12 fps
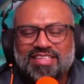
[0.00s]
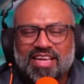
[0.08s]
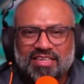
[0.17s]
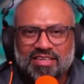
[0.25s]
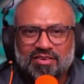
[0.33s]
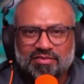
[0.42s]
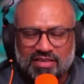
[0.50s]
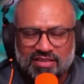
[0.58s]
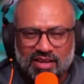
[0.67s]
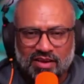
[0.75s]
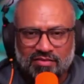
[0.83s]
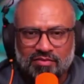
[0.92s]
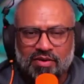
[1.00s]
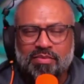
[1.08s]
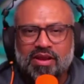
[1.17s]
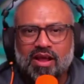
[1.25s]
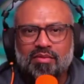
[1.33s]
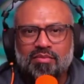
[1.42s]
session of our
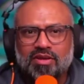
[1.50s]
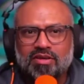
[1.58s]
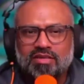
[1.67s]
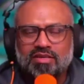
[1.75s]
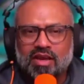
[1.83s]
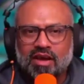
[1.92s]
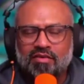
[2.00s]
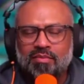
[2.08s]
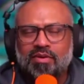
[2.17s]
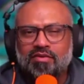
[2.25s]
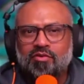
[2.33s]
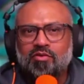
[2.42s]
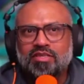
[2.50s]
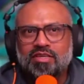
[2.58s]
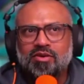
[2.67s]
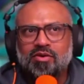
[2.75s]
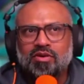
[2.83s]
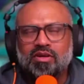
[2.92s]
webinar, because our webinar
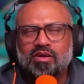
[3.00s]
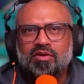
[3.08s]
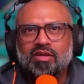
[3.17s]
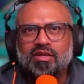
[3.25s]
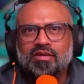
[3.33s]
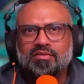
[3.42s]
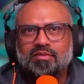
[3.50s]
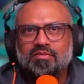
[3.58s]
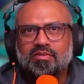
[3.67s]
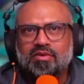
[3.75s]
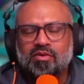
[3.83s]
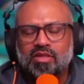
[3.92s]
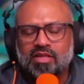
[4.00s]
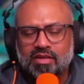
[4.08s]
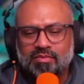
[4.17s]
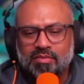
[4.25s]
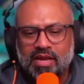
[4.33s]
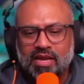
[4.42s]
focusing on
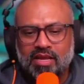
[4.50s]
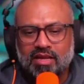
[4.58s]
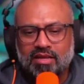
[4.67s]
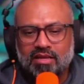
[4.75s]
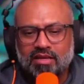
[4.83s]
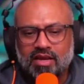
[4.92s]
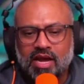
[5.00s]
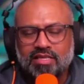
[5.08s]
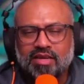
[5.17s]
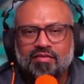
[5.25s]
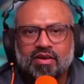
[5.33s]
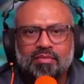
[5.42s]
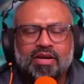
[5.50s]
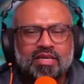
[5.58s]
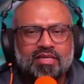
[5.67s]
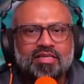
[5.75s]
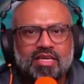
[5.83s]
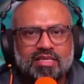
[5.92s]
the meaning. ICF
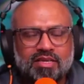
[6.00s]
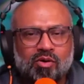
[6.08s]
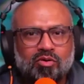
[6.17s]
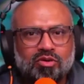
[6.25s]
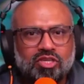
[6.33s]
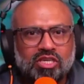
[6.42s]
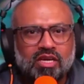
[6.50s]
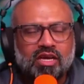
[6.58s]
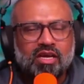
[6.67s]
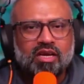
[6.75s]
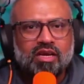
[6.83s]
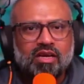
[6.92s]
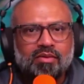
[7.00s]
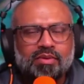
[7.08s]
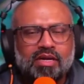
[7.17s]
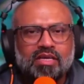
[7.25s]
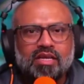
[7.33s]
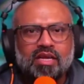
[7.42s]
competency as a coach,
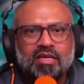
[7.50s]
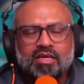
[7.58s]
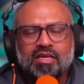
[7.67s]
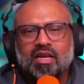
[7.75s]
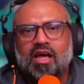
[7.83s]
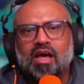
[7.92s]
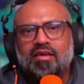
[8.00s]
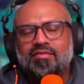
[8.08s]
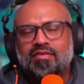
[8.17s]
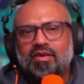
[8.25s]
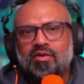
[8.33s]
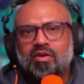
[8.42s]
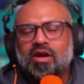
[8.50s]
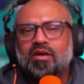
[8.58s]
but in real life,